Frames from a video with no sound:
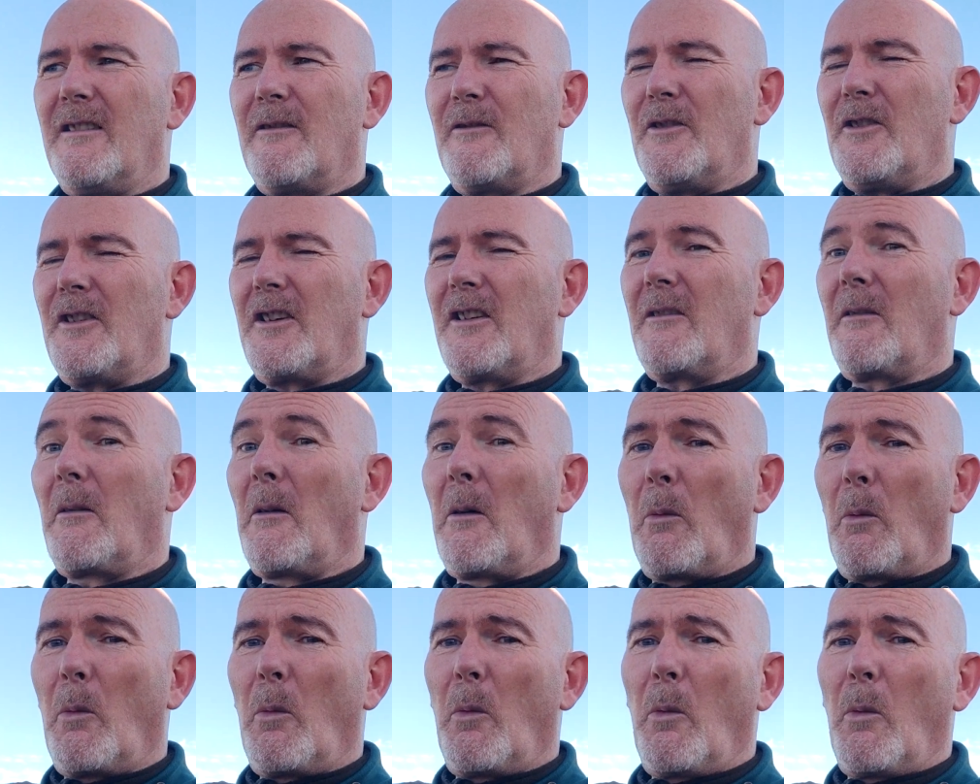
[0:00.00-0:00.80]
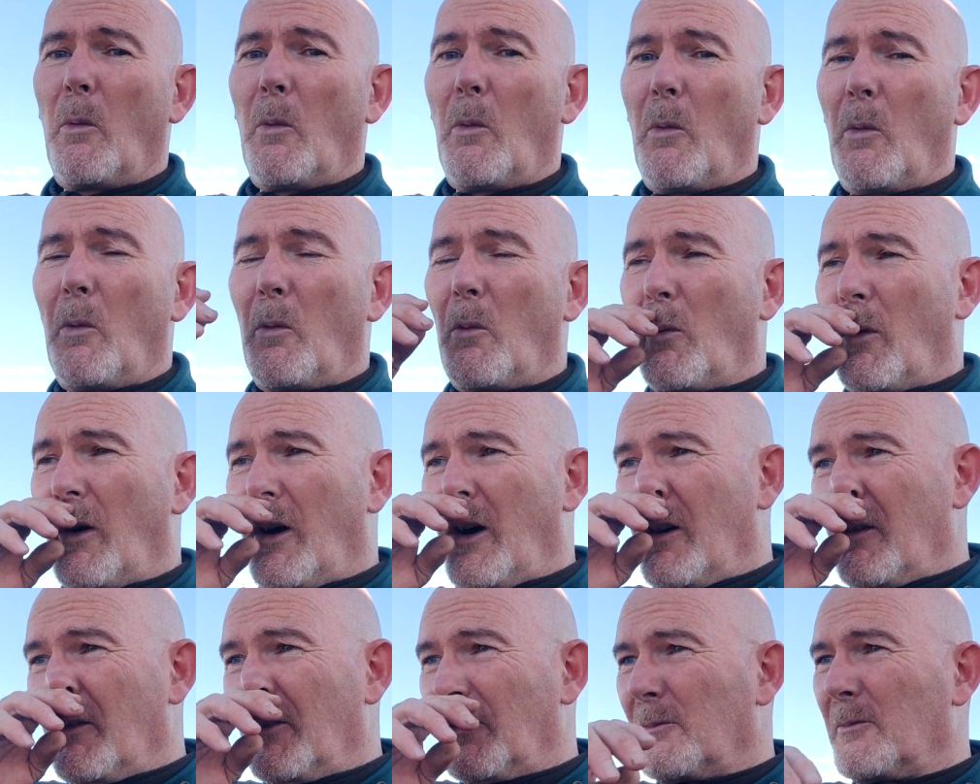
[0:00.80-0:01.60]
or you can go, oh,
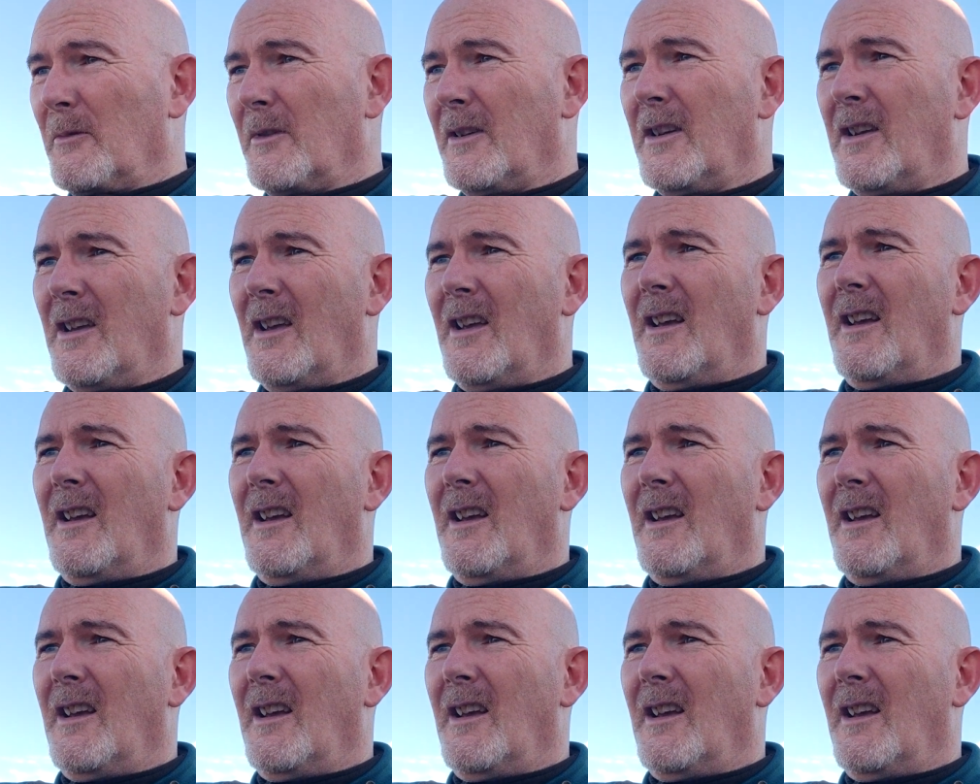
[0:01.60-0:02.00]
woe is me,